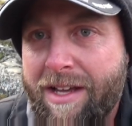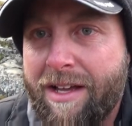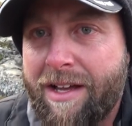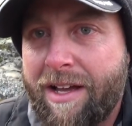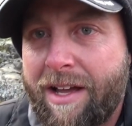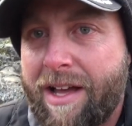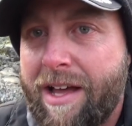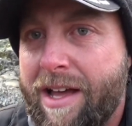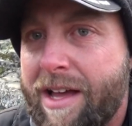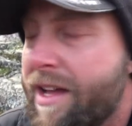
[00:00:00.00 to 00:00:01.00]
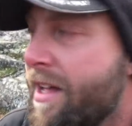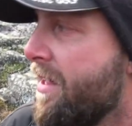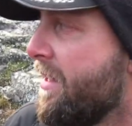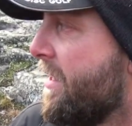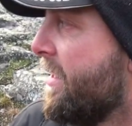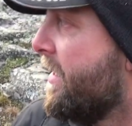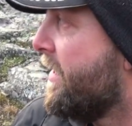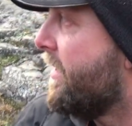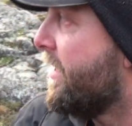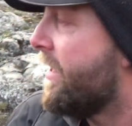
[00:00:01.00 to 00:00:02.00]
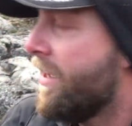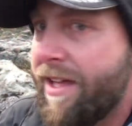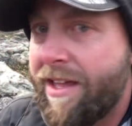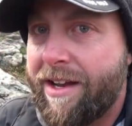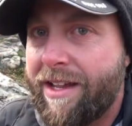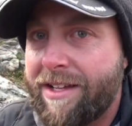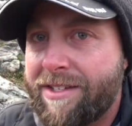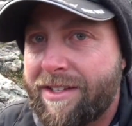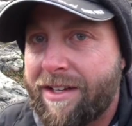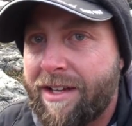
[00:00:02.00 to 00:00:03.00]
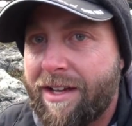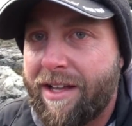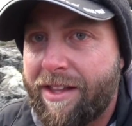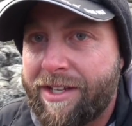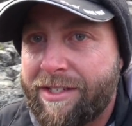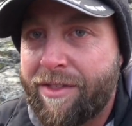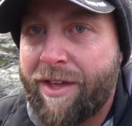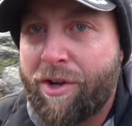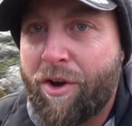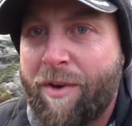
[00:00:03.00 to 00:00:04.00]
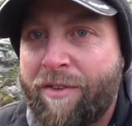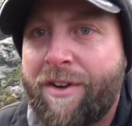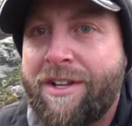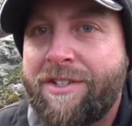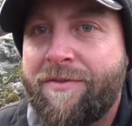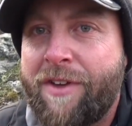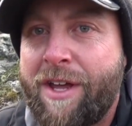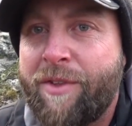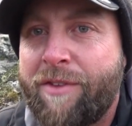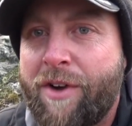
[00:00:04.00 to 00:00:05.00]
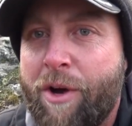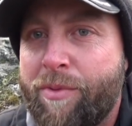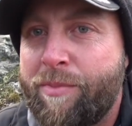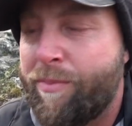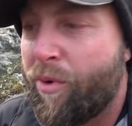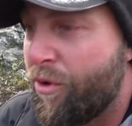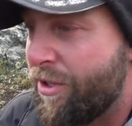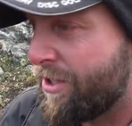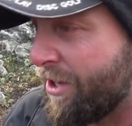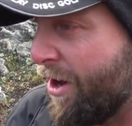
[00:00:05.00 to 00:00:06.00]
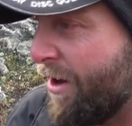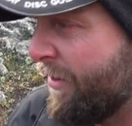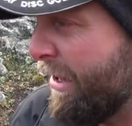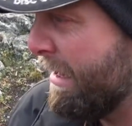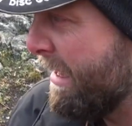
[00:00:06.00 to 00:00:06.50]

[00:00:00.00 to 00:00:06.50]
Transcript: Yeah, and I guess I'd like to thank all my friends and family for helping me pull this off.